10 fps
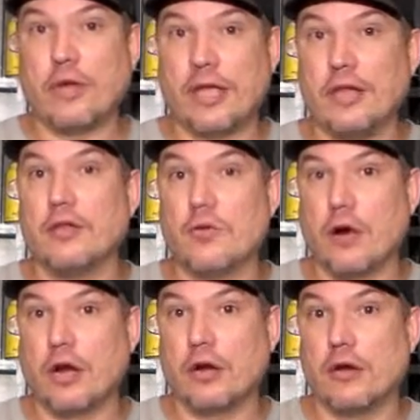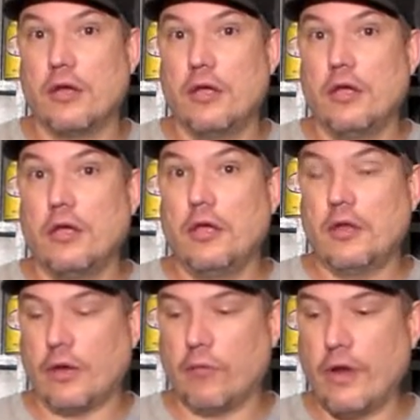going in the water,
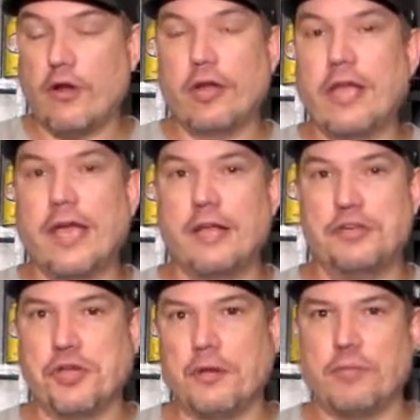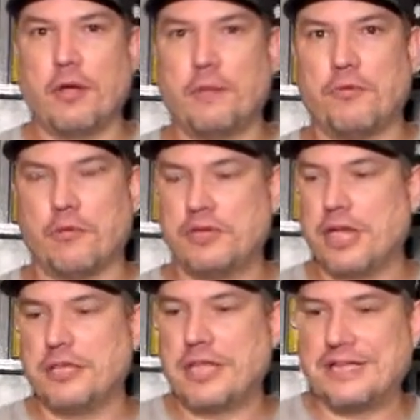like right on the edge, probably up to her chest.